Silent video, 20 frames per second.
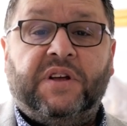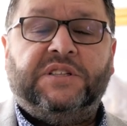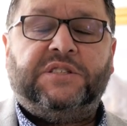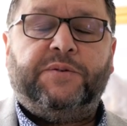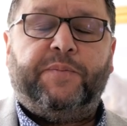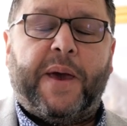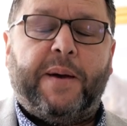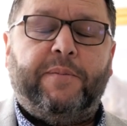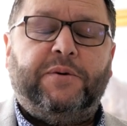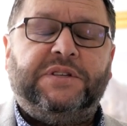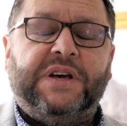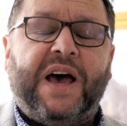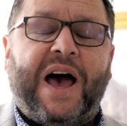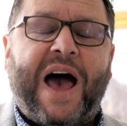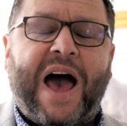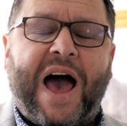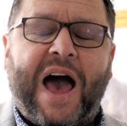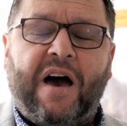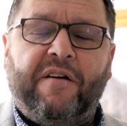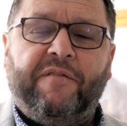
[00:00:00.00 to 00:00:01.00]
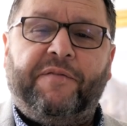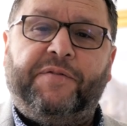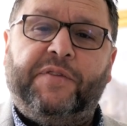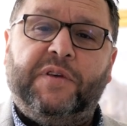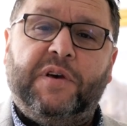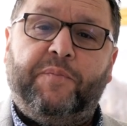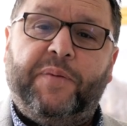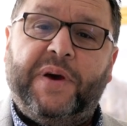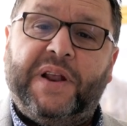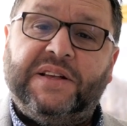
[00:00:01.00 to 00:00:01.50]
to be able to have
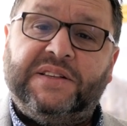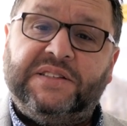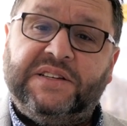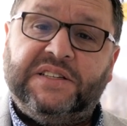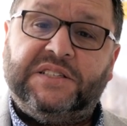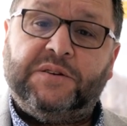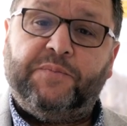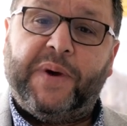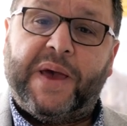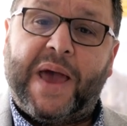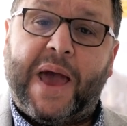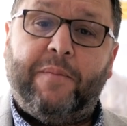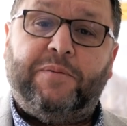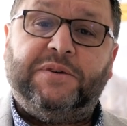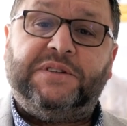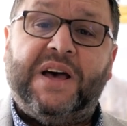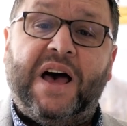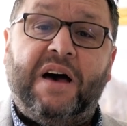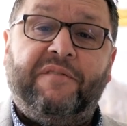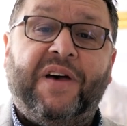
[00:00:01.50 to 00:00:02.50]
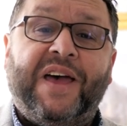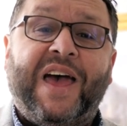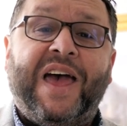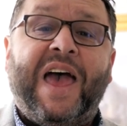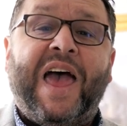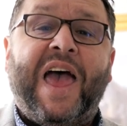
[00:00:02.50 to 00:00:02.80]
the ability to be able to have